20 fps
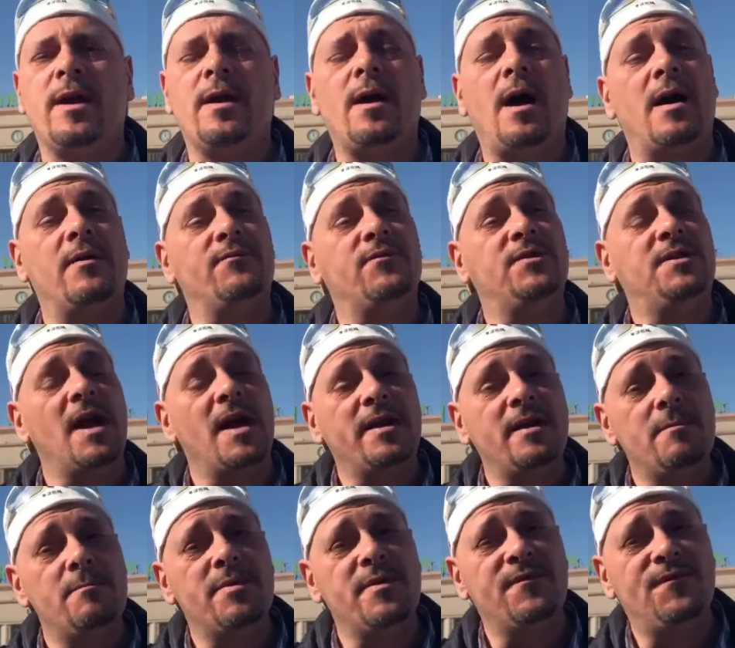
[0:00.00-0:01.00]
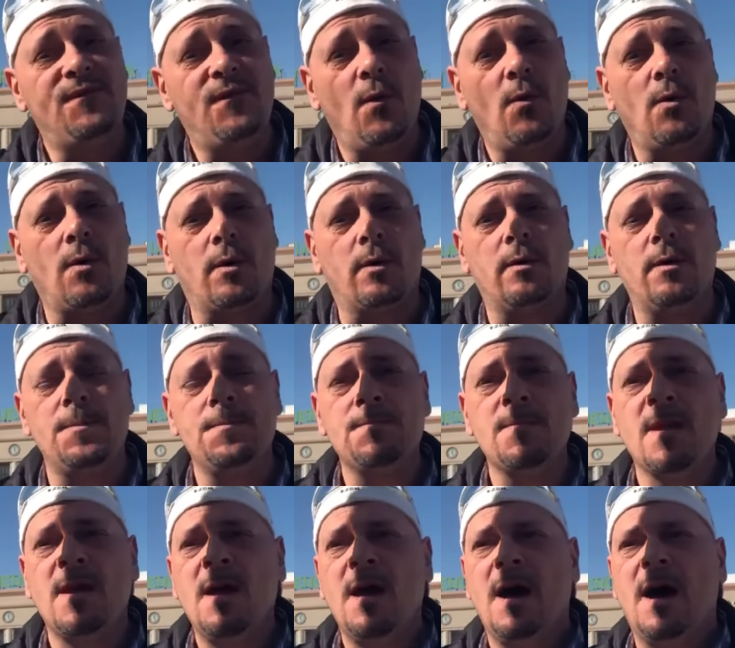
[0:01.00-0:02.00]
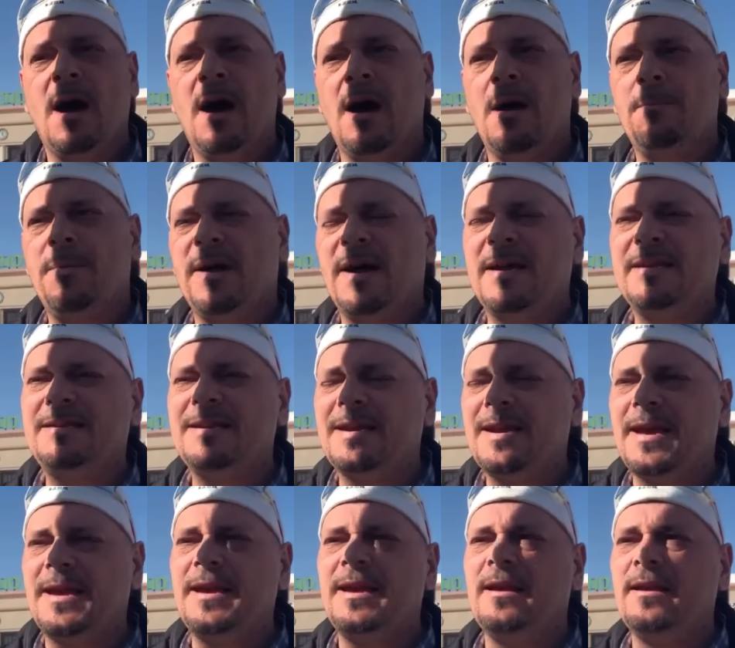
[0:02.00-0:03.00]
I've done it before, but I did get a